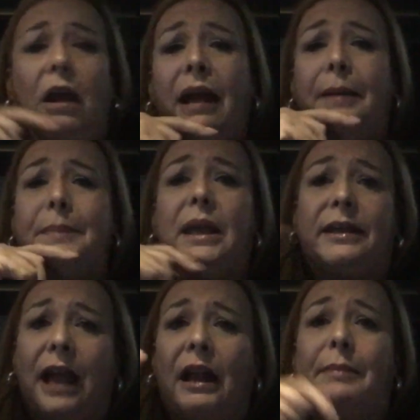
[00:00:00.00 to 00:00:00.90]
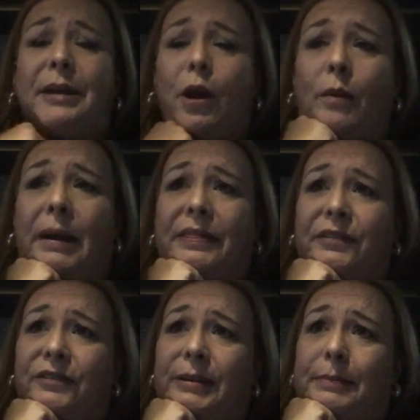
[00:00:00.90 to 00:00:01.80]
Okay, y'all let me know about
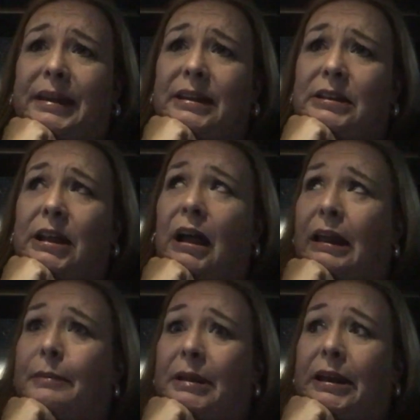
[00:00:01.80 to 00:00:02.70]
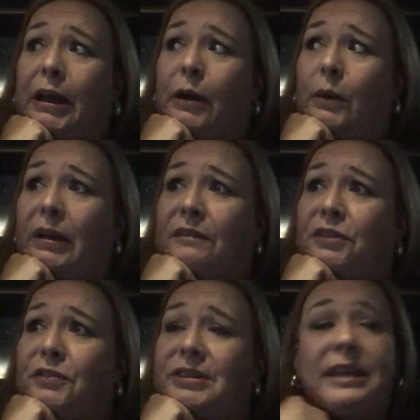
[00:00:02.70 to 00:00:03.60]
the Fitbit, and y'all let me know
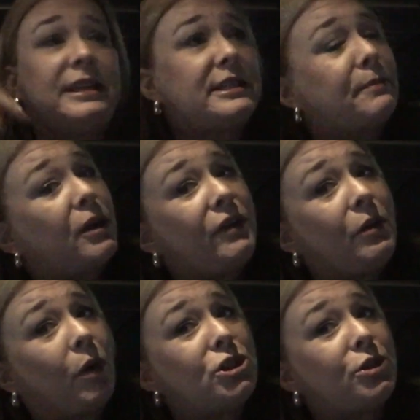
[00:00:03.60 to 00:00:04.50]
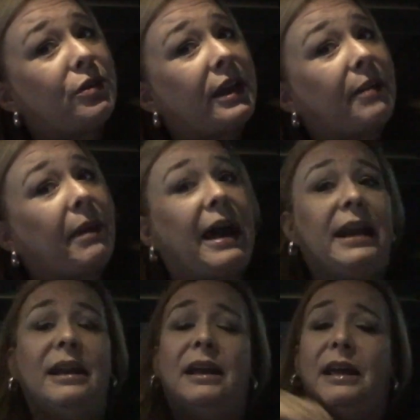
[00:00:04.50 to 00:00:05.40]
if you've seen this movie and what you think about
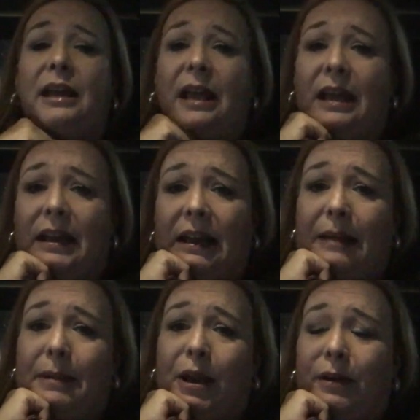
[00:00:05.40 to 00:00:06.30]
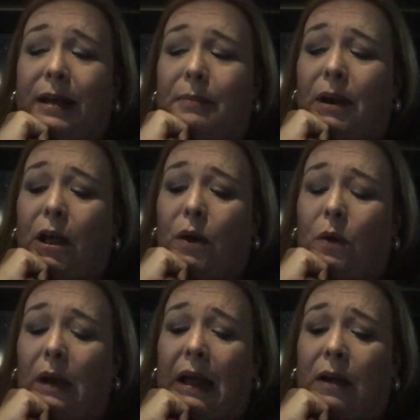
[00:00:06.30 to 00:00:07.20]
it. And let me know down
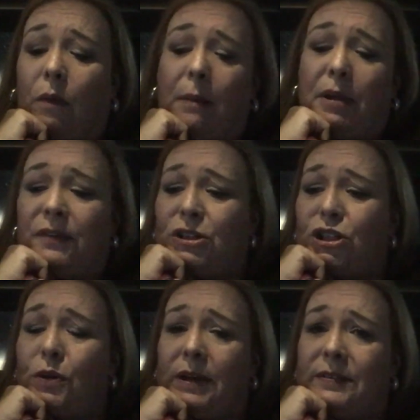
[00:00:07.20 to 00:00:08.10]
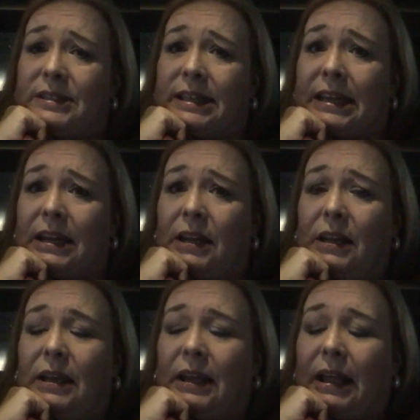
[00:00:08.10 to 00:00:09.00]
below, like, what movies you have seen.
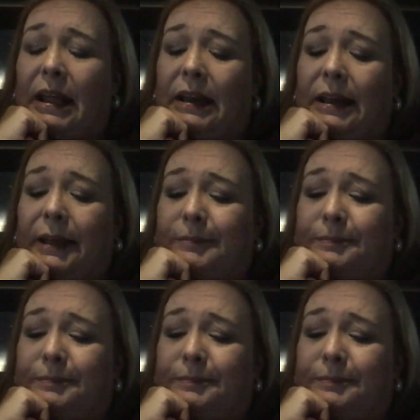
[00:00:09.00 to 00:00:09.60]
And,